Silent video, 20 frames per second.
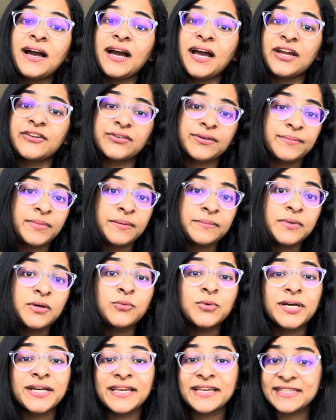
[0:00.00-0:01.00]
I remember
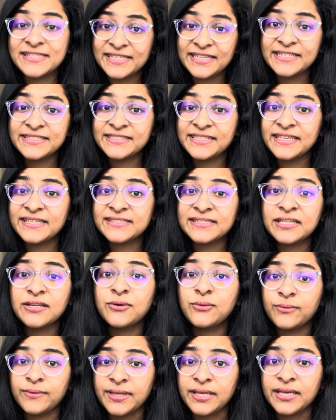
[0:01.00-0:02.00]
working 6 days in
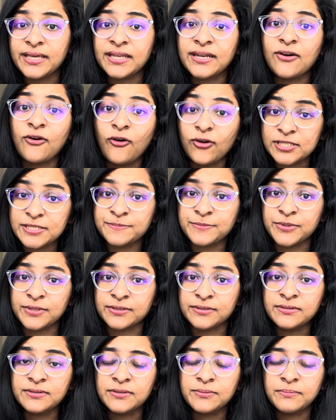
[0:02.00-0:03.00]
a week in a
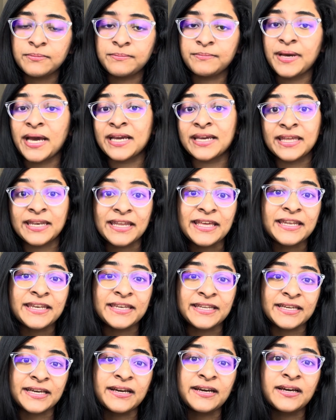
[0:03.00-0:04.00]
hospital back in
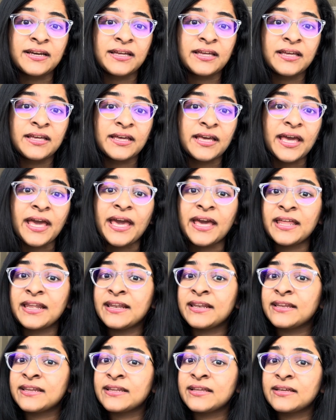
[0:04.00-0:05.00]
India,
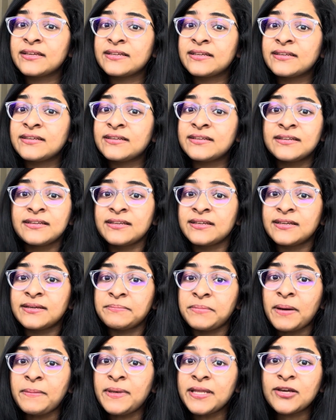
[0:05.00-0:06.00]
and
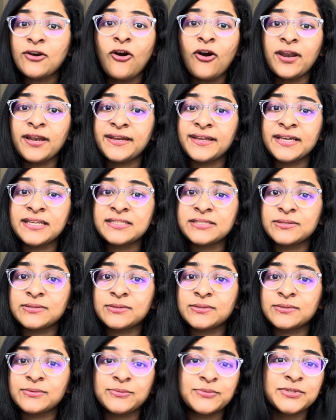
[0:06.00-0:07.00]
public holidays
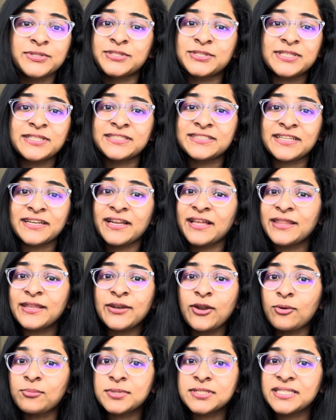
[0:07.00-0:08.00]
was just another
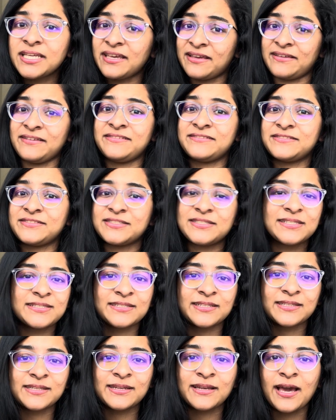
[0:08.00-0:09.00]
normal day,
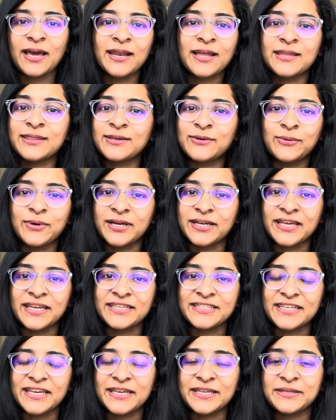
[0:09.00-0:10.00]
just another
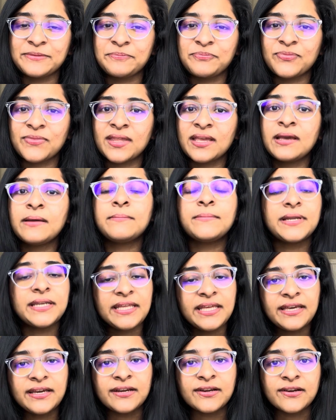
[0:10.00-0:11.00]
working day. But
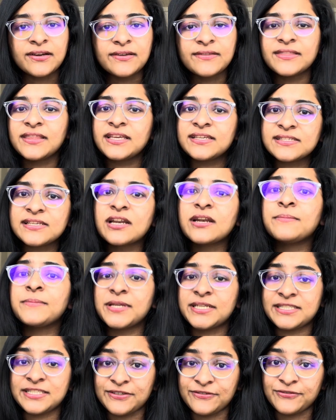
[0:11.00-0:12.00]
here, things are a
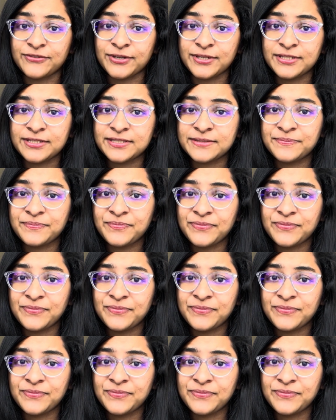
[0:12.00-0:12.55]
bit different.